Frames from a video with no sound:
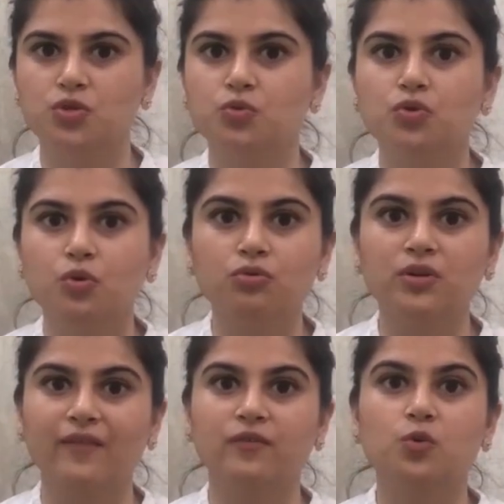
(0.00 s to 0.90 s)
You don't
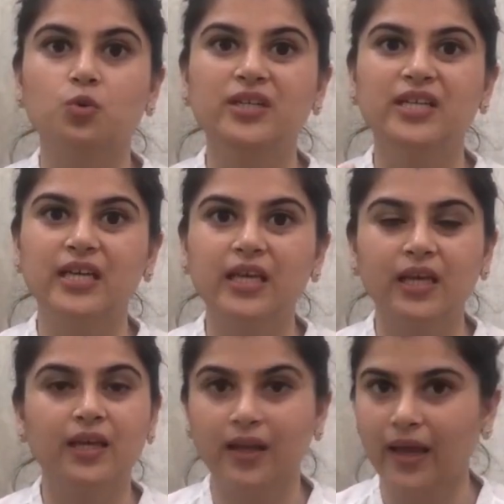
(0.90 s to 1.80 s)
have to go
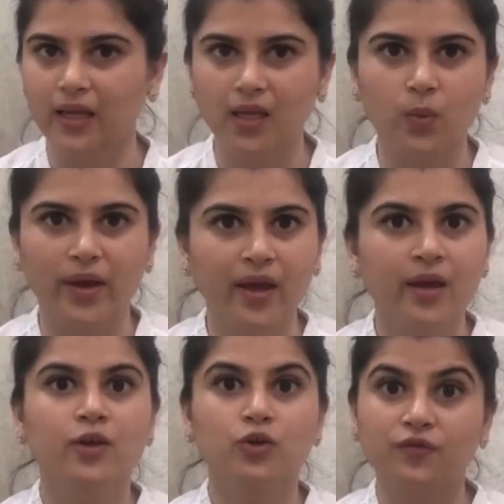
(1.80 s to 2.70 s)
digging in anywhere
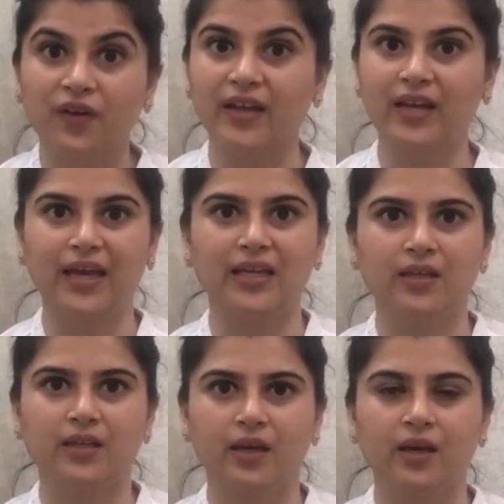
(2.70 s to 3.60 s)
to find
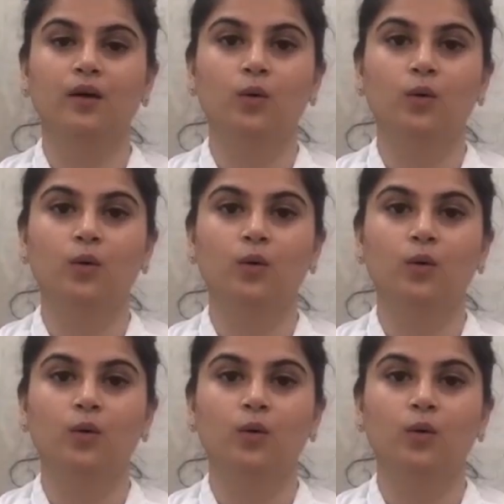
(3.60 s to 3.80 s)
anything.